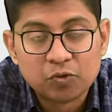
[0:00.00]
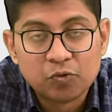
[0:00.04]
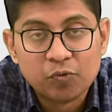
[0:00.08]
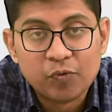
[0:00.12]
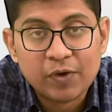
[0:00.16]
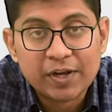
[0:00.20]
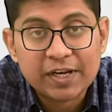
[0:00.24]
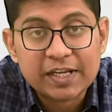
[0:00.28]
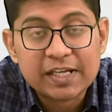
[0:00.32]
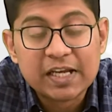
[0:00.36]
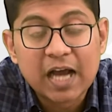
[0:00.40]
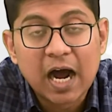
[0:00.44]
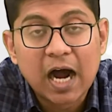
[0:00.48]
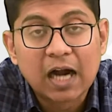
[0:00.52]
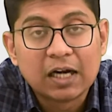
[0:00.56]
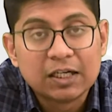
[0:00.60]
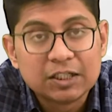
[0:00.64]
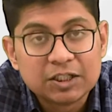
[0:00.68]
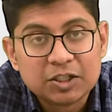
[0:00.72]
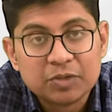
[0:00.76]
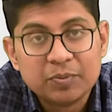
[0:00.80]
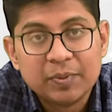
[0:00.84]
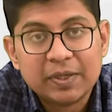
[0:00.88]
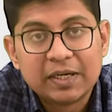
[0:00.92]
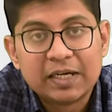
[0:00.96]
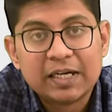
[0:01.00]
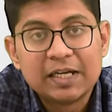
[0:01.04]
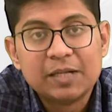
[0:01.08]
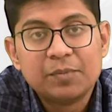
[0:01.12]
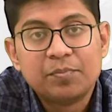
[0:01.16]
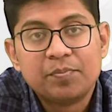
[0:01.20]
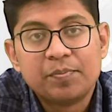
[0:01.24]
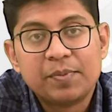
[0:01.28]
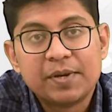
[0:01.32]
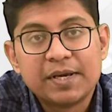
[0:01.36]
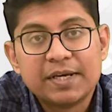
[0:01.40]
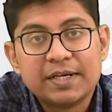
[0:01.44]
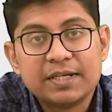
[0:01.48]
where he ultimately
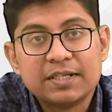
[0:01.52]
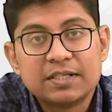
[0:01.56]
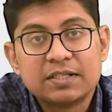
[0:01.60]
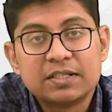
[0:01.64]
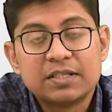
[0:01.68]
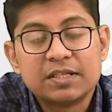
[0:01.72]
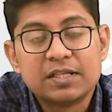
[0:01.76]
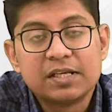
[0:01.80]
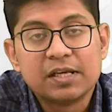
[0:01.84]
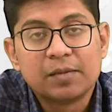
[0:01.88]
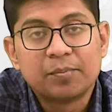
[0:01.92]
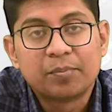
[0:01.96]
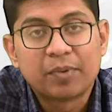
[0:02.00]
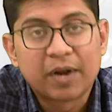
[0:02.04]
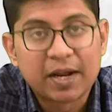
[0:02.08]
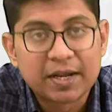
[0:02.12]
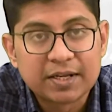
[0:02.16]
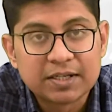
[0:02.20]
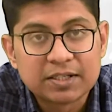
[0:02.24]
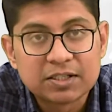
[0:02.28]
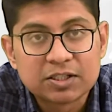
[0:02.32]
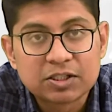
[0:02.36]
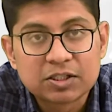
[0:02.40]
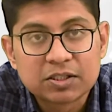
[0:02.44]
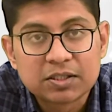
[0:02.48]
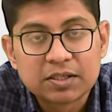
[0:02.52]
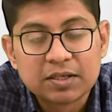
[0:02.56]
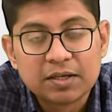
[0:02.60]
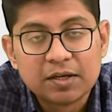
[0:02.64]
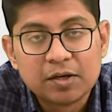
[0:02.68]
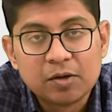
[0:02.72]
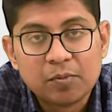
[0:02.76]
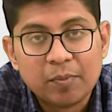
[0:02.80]
pays the price